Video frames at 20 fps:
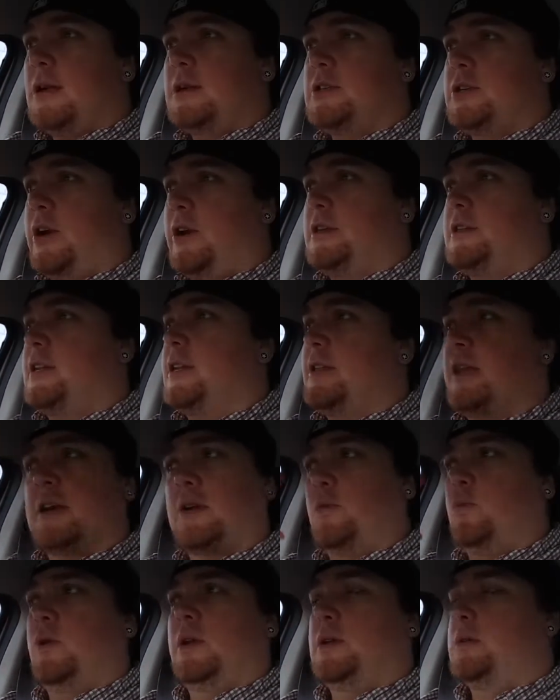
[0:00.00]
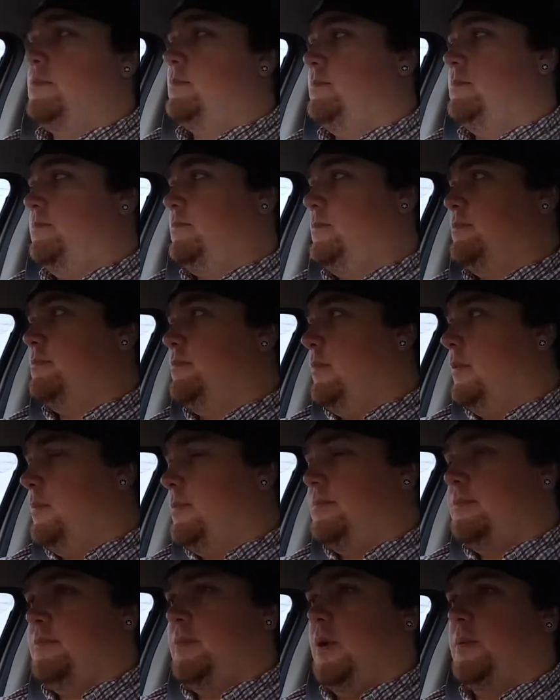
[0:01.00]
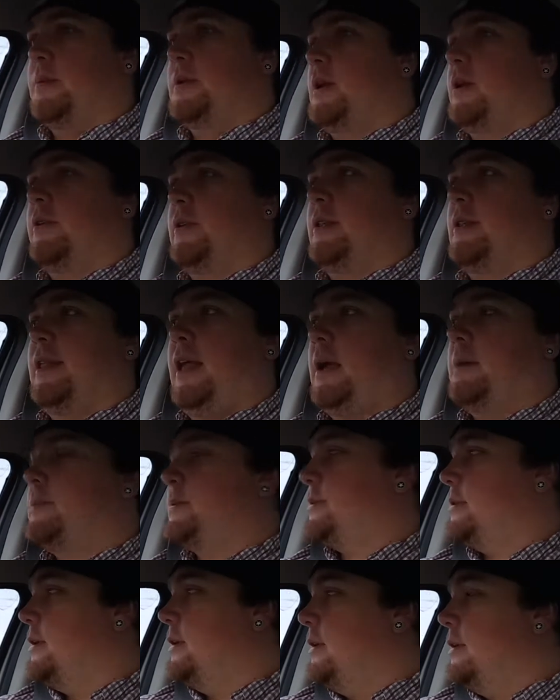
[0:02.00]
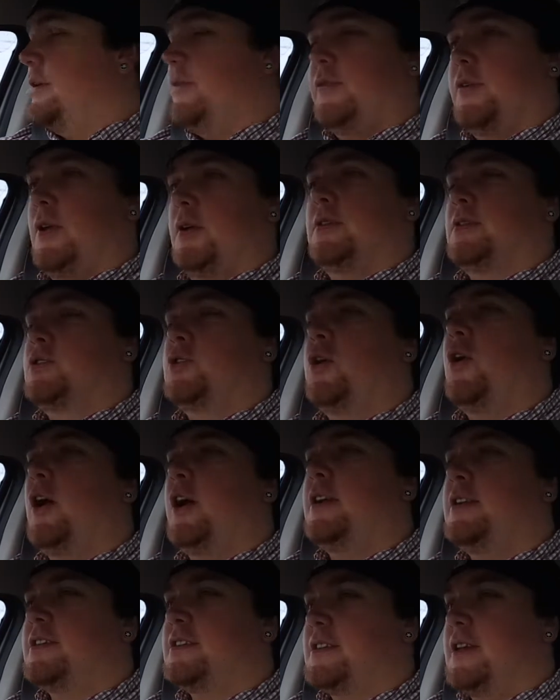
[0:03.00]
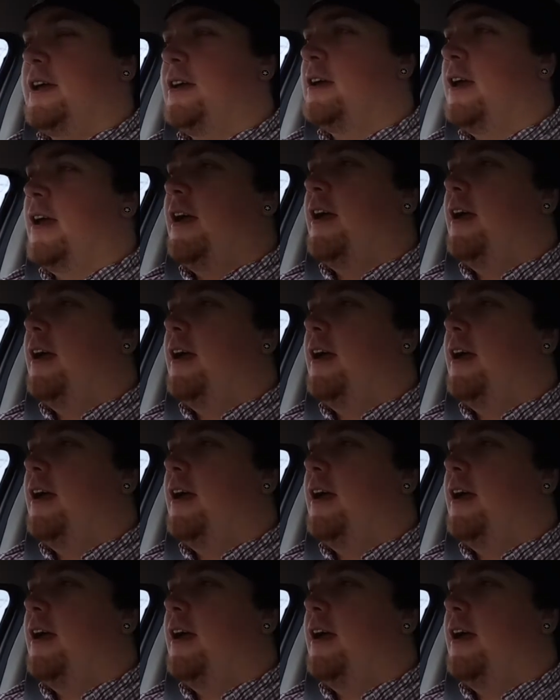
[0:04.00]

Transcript: Sorry, I just had like a weird momentary lapse of what I was trying to say.